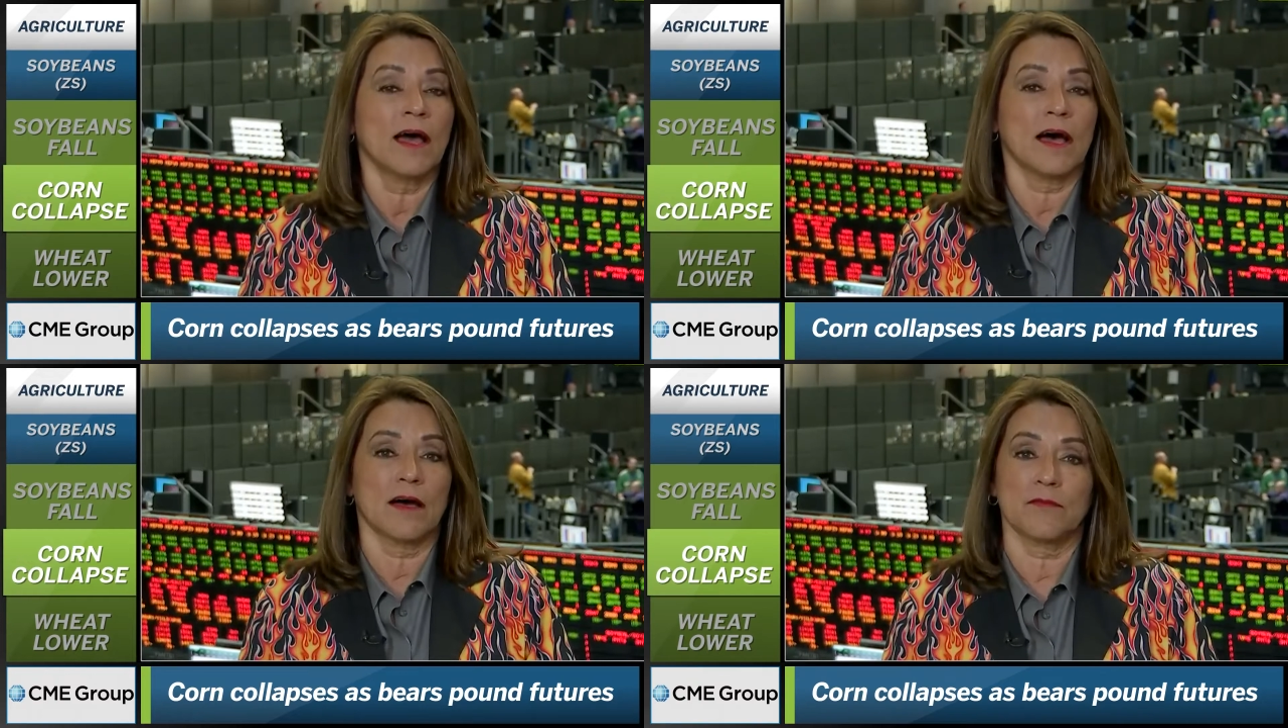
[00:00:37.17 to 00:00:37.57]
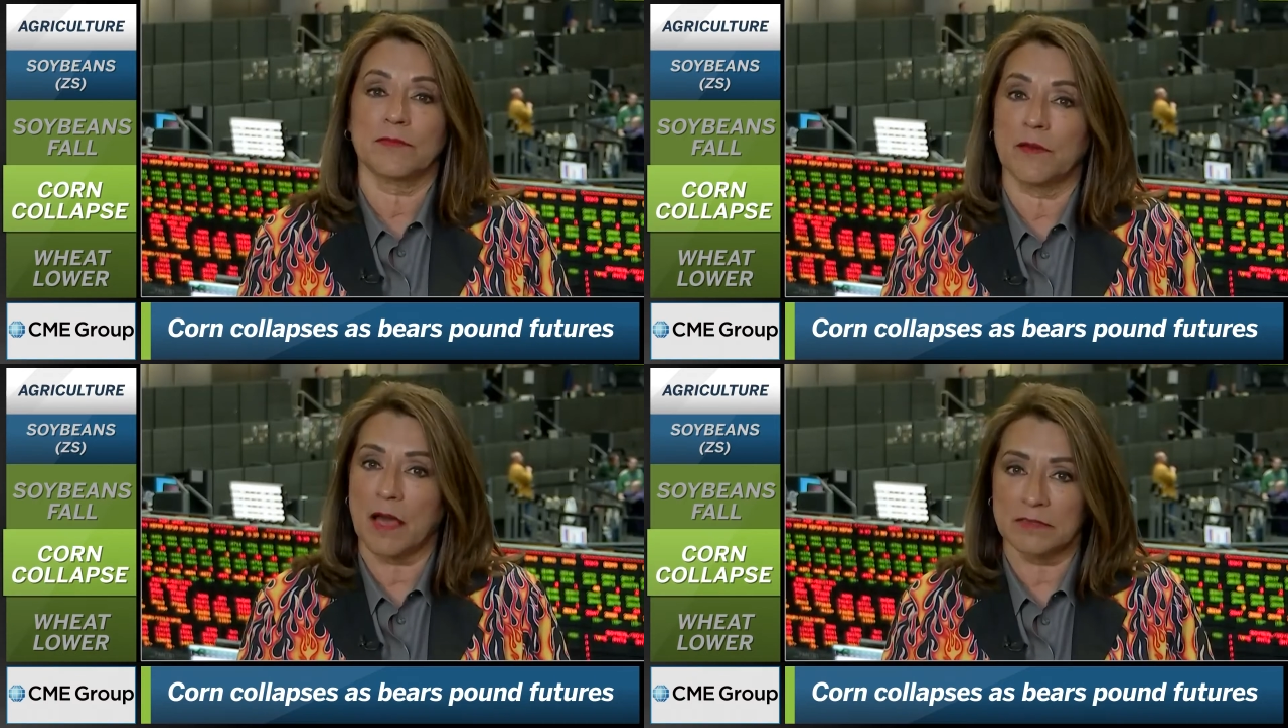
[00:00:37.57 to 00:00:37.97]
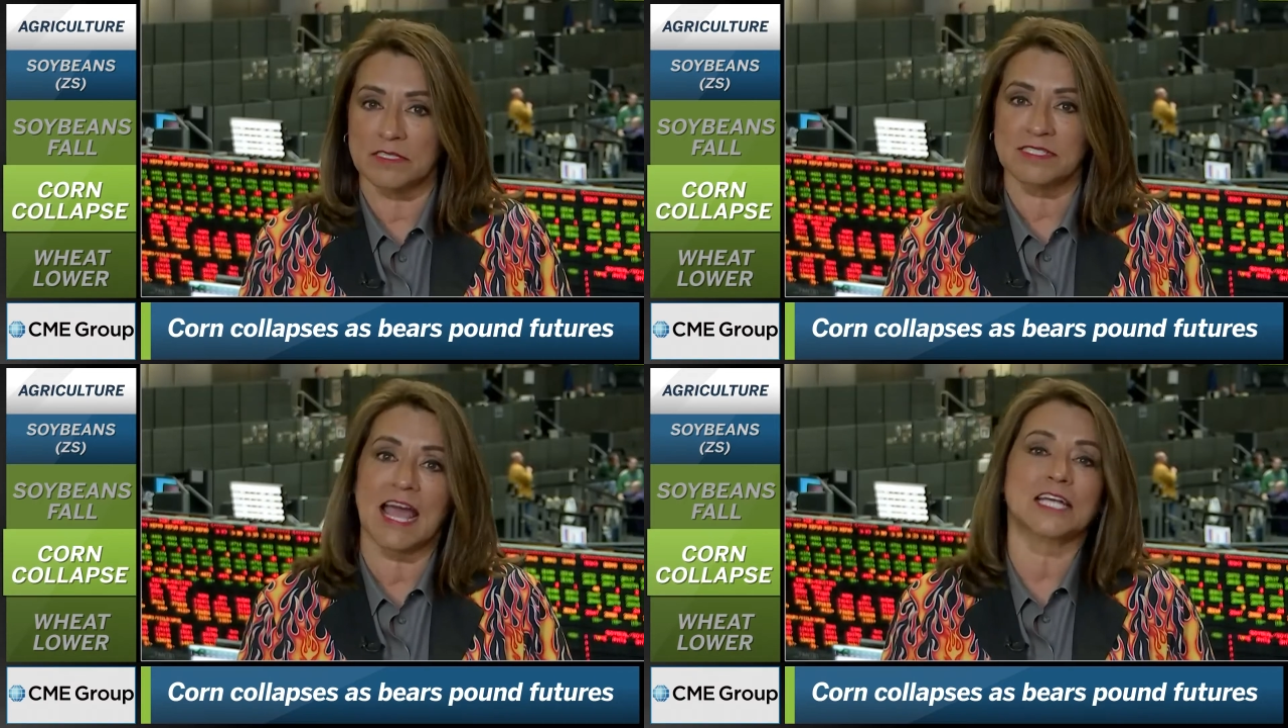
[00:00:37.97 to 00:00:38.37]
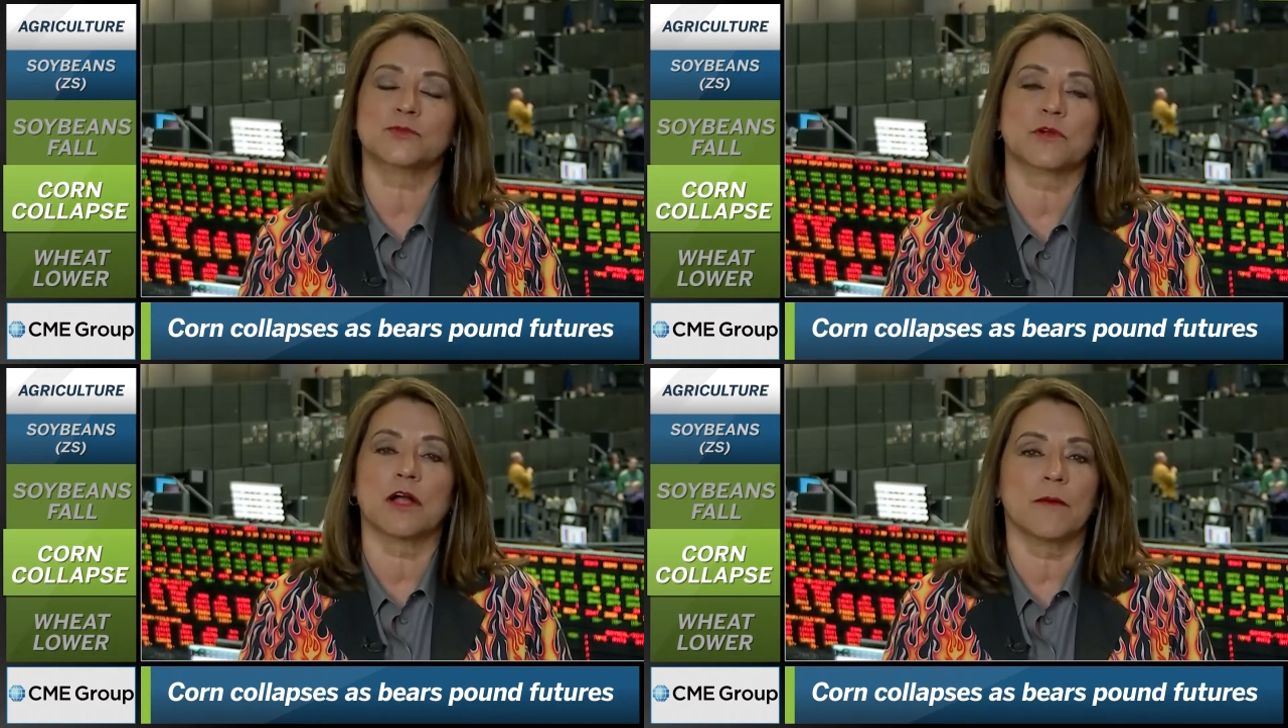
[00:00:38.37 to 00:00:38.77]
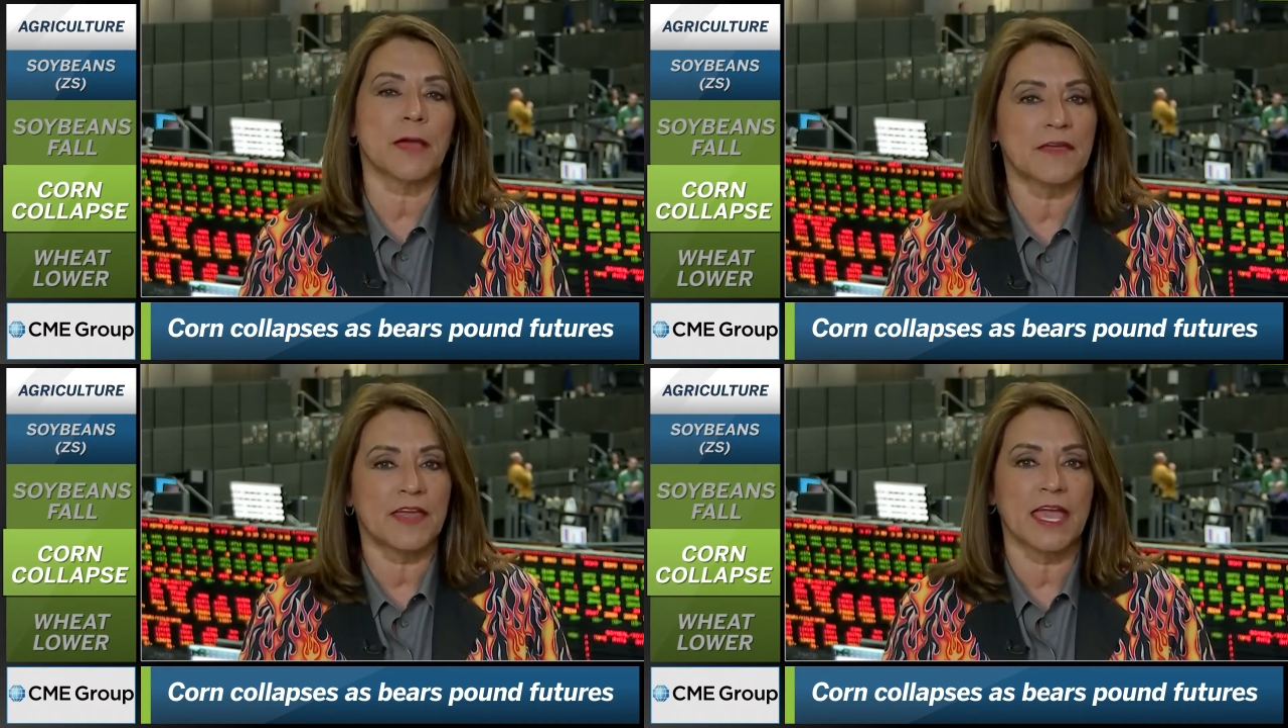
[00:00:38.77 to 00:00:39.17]
Uh, the, uh, the, stocks were up
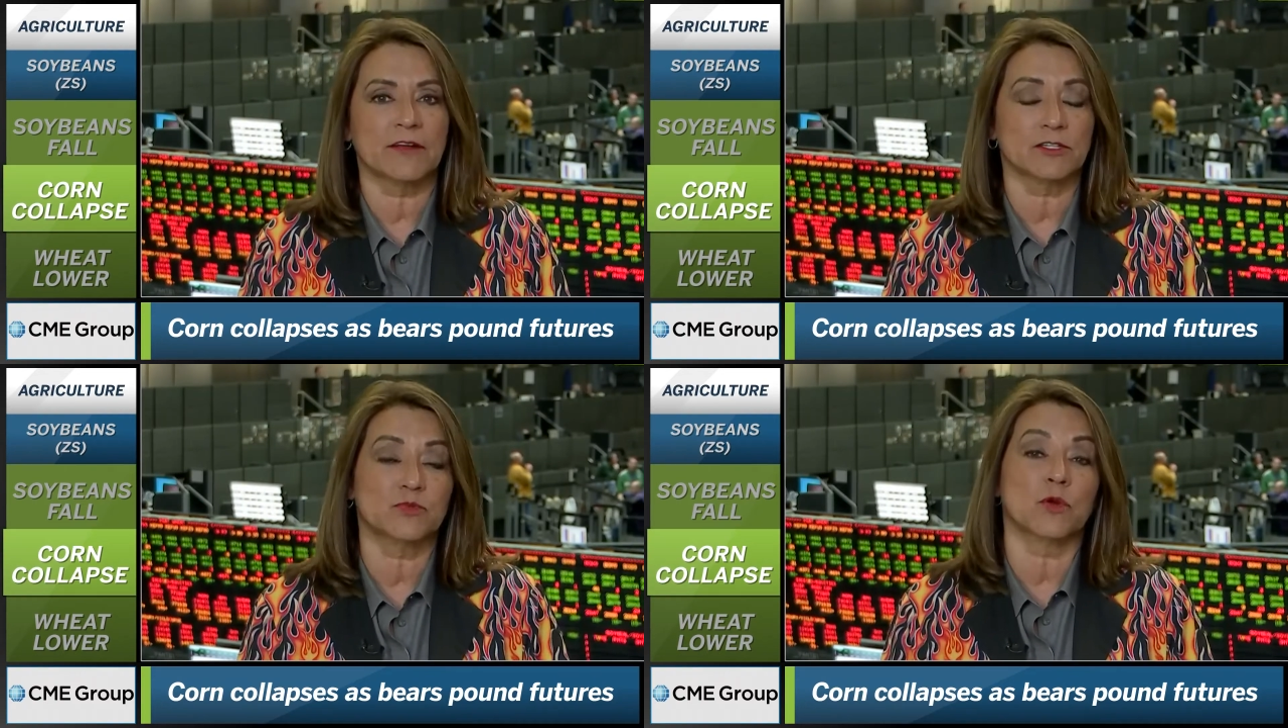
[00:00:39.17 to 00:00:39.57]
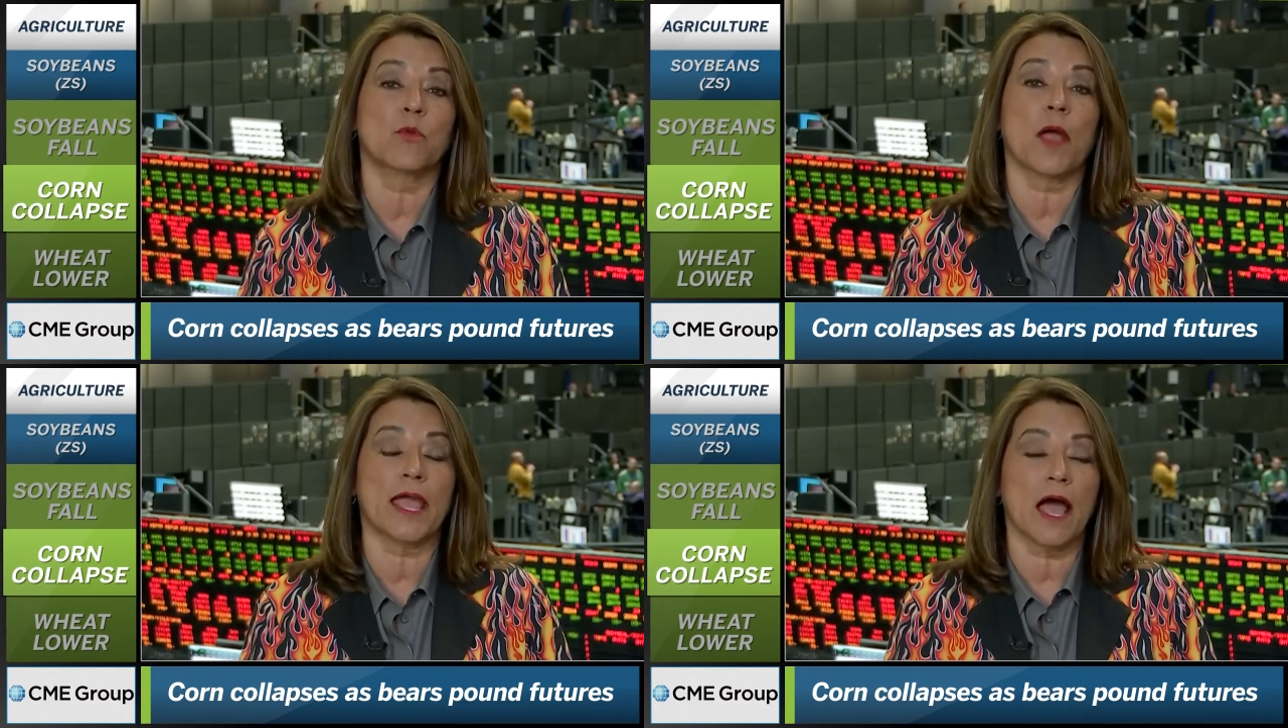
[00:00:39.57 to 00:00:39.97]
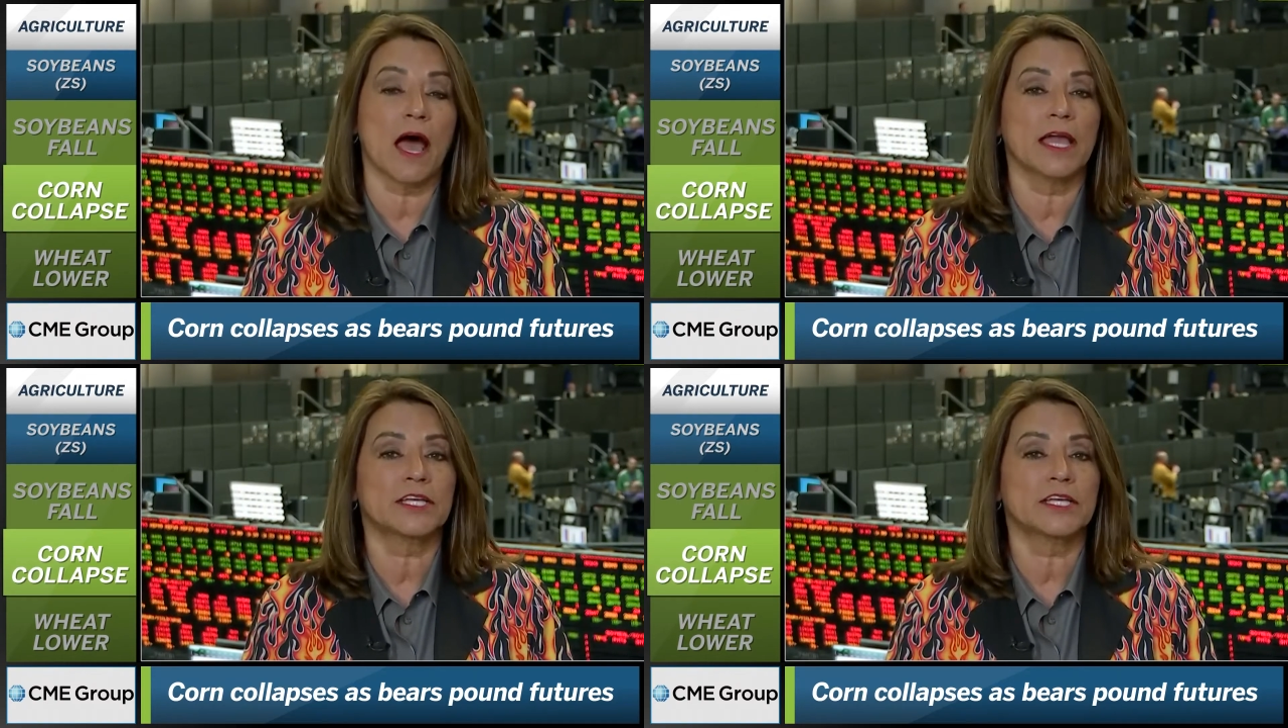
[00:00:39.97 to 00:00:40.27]
and the acres were way high.